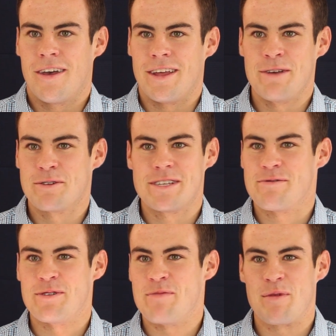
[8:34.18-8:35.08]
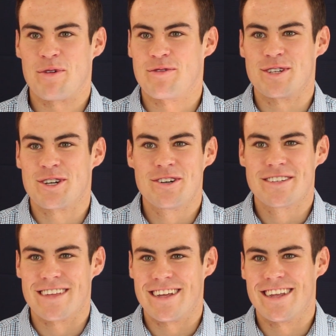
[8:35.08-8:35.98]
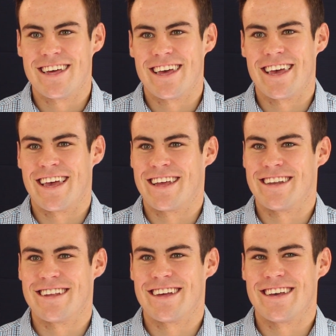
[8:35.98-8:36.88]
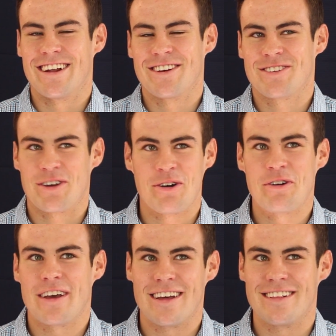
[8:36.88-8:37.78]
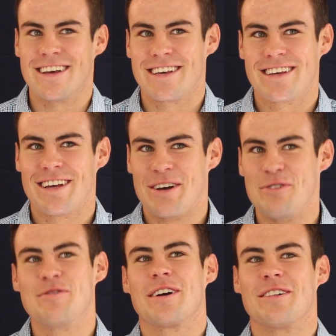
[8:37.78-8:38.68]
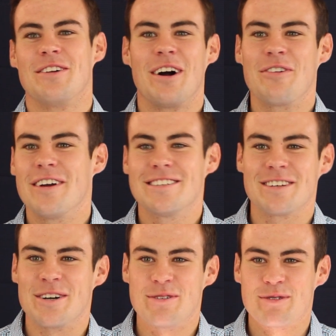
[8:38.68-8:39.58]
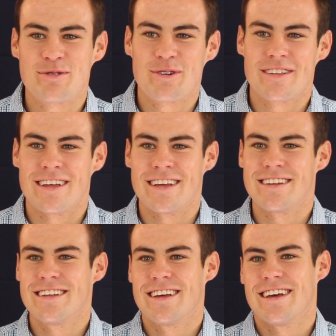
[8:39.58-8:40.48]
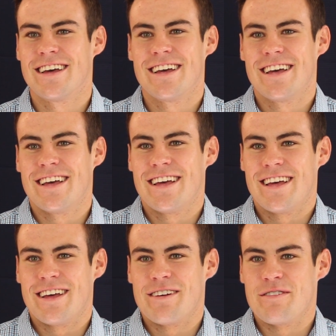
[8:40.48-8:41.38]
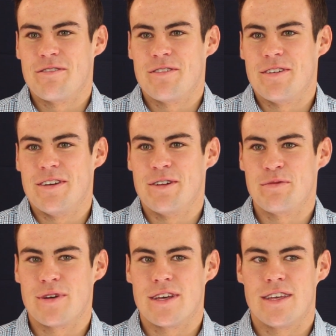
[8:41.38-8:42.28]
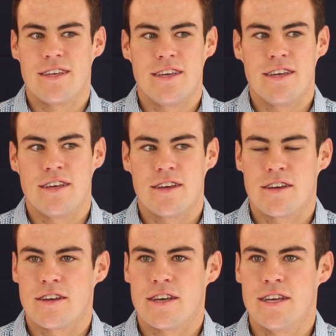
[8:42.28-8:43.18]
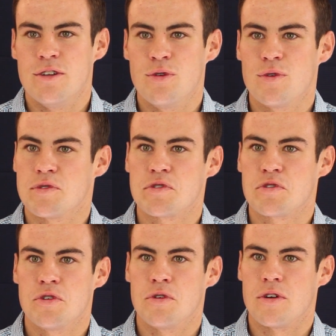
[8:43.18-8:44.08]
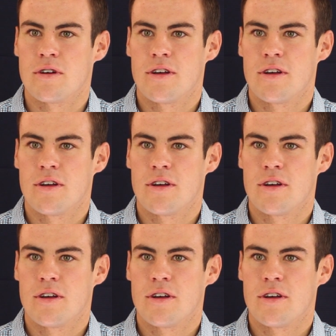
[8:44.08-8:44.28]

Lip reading: And he wasn't even a member of the church then. And, you know, I was like, okay, like, we've got a long ways to go before then. You know, but he knew it was true.